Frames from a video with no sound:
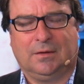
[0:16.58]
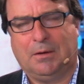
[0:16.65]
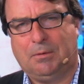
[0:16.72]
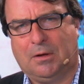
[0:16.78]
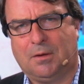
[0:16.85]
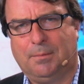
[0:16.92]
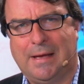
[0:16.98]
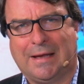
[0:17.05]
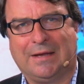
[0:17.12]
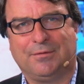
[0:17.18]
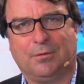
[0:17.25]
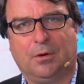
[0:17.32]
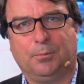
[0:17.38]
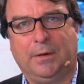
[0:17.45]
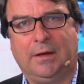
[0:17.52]
Okay, welcome back
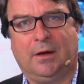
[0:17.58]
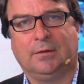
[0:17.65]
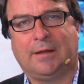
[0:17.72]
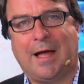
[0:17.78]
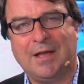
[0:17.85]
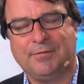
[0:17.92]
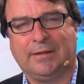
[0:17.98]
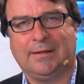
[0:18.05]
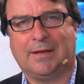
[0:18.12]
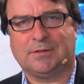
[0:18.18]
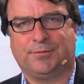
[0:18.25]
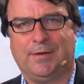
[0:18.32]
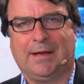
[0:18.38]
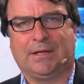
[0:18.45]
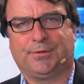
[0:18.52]
everyone. We are live in
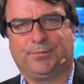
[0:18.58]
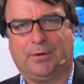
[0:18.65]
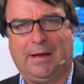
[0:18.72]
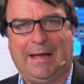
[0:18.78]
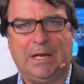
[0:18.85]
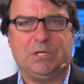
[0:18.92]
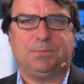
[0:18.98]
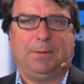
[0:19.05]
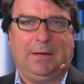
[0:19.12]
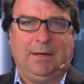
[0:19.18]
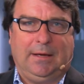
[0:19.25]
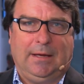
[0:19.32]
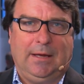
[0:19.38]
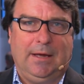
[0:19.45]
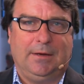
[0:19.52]
Las Vegas for
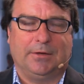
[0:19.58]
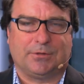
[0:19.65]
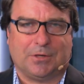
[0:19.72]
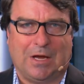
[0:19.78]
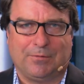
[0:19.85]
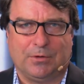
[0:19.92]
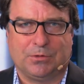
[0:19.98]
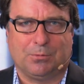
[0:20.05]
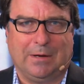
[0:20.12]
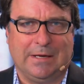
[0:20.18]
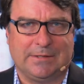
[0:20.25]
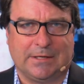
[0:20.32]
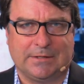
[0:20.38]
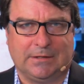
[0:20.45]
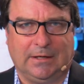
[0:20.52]
HPE Discover
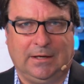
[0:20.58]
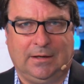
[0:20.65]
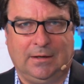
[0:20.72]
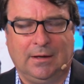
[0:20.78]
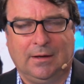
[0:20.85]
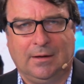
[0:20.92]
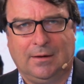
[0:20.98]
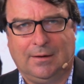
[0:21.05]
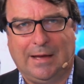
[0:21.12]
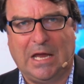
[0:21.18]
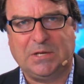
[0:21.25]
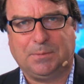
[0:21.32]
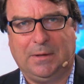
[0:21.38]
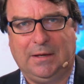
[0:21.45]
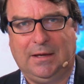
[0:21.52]
2016,
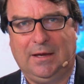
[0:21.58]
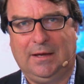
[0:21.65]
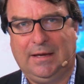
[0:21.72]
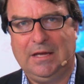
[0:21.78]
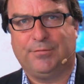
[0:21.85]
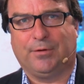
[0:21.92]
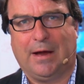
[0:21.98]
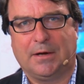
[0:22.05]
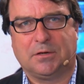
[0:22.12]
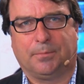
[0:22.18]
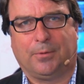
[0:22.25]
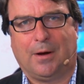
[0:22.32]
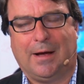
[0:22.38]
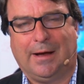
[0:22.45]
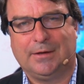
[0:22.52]
HPE E for
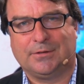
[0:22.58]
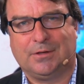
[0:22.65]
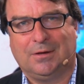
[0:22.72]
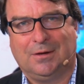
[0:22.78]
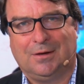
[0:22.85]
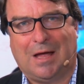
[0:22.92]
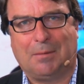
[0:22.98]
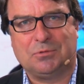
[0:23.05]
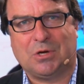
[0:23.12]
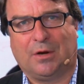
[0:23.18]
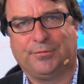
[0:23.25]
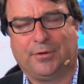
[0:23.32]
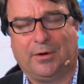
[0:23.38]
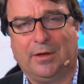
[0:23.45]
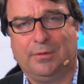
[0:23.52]
Enterprise. I'm
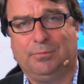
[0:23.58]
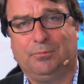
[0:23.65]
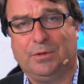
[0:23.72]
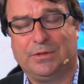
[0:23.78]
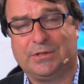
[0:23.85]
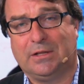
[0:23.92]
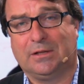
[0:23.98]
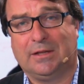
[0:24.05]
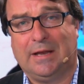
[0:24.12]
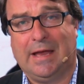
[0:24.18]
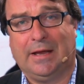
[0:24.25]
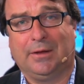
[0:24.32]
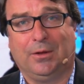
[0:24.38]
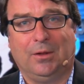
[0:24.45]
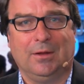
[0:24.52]
John Furrier with
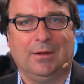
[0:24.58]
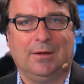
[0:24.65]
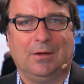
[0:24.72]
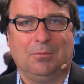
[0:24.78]
SiliconANGLE.